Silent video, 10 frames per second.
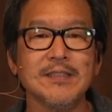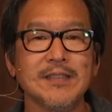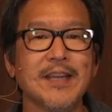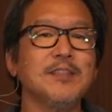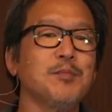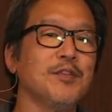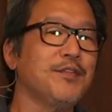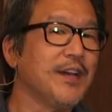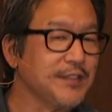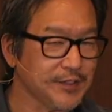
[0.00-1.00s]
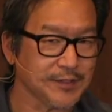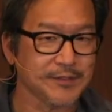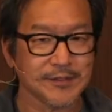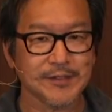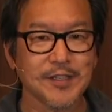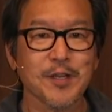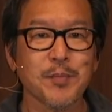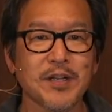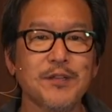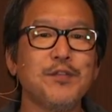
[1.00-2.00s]
That's profession.
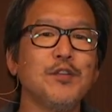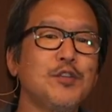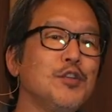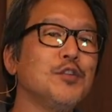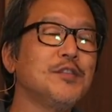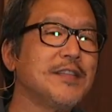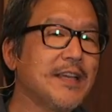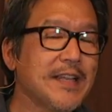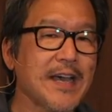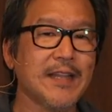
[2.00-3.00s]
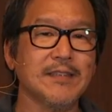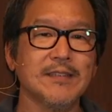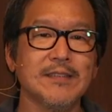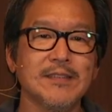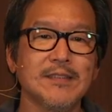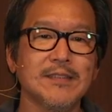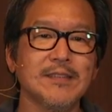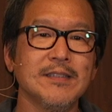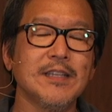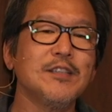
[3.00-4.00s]
But if you do say that,
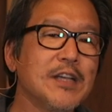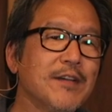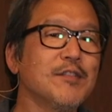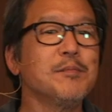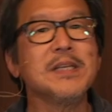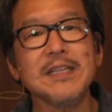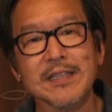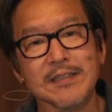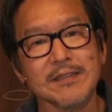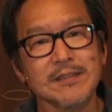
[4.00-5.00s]
then you have to mean it.